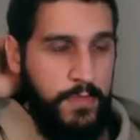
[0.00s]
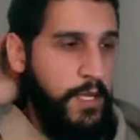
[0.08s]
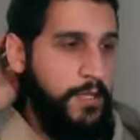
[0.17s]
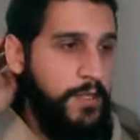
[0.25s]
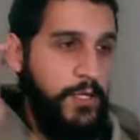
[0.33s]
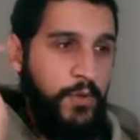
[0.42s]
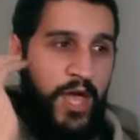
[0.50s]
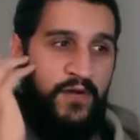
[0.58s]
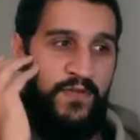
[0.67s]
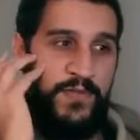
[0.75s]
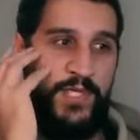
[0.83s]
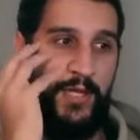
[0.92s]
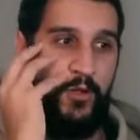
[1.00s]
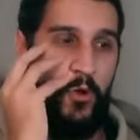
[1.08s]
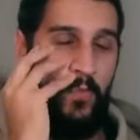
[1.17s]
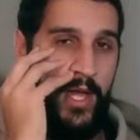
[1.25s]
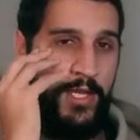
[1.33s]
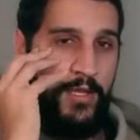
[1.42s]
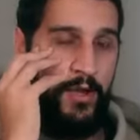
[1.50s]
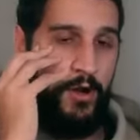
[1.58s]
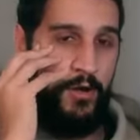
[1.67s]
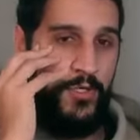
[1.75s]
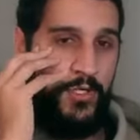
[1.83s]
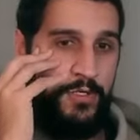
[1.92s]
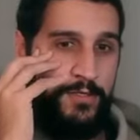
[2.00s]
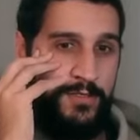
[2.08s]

And then you have a zygomatic arch.